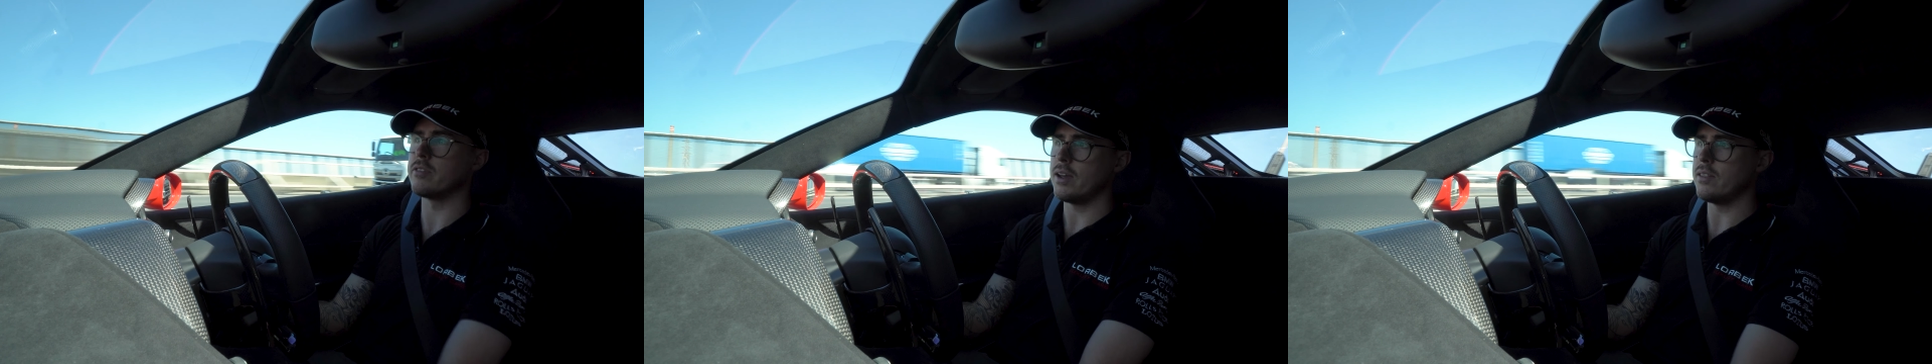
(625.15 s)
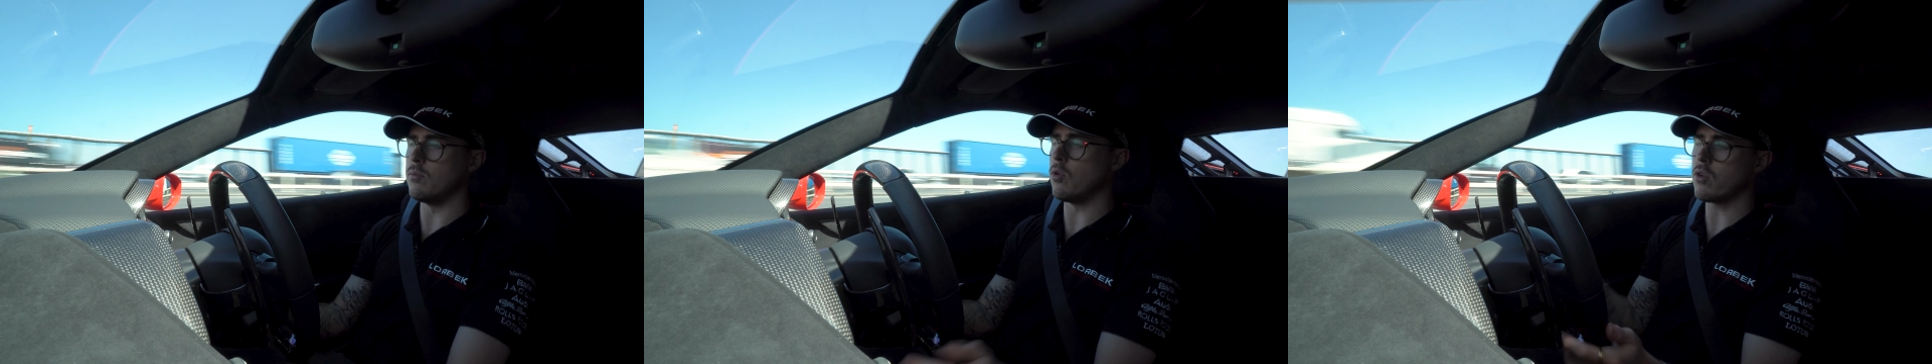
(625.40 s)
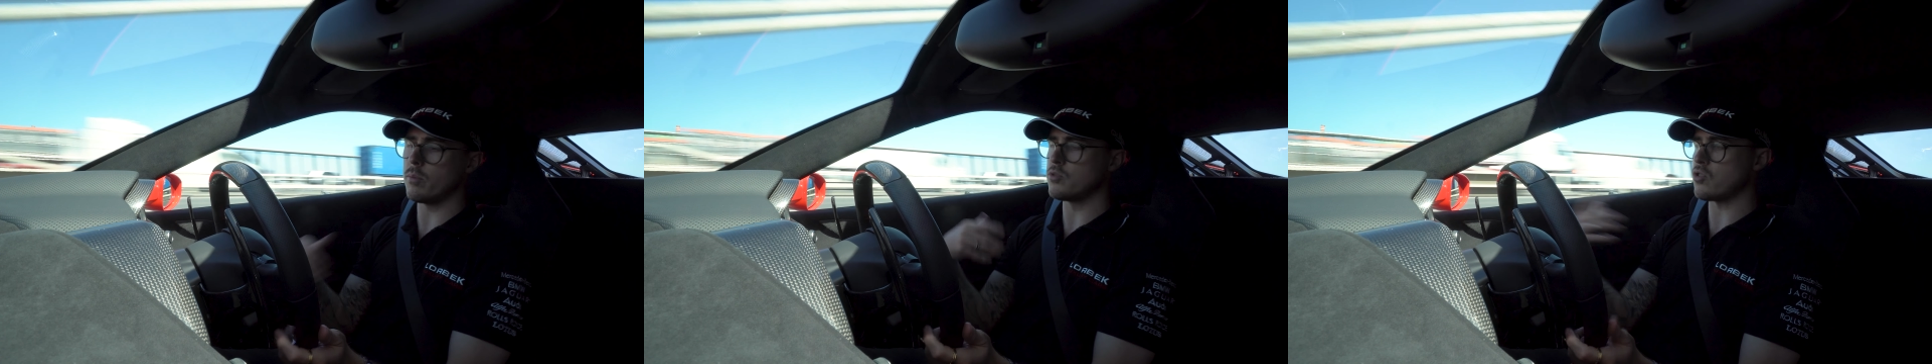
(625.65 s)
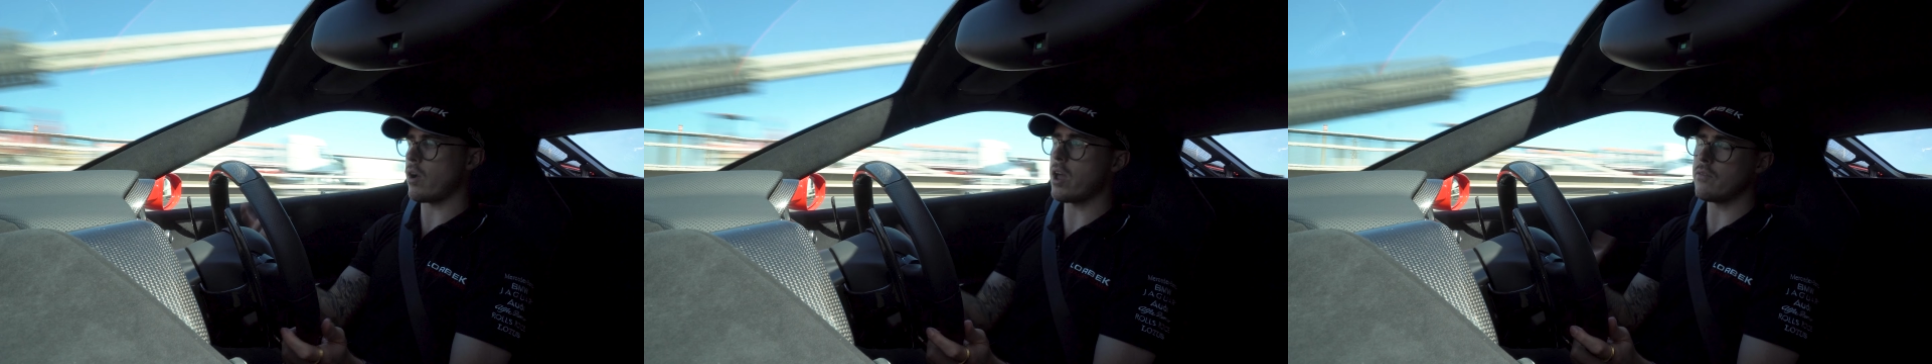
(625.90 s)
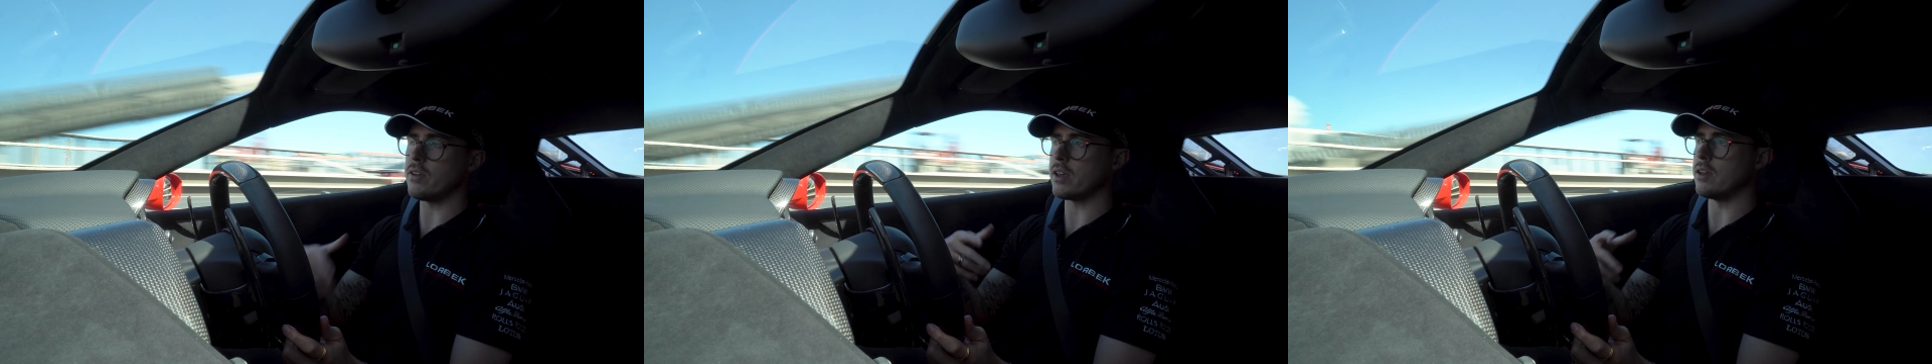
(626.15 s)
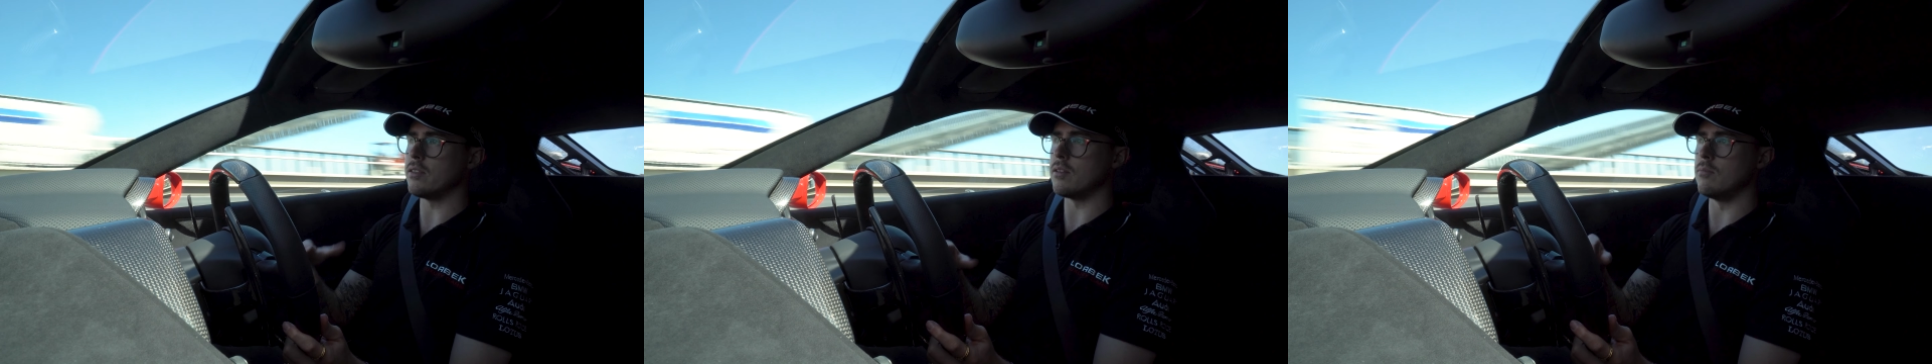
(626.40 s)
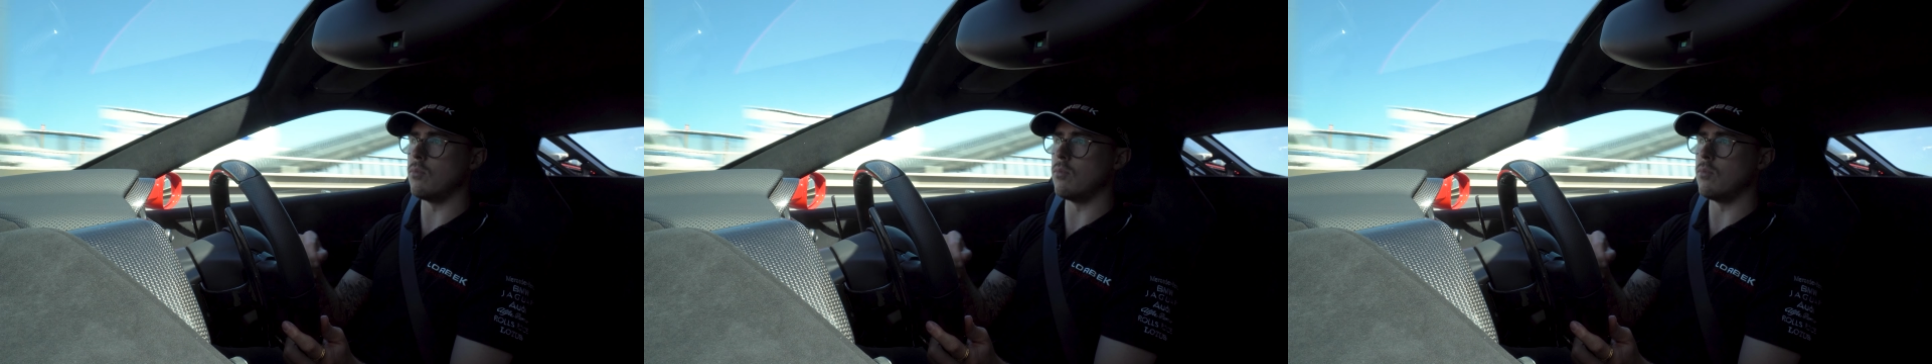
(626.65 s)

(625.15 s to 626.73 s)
And the more I'm driving it, the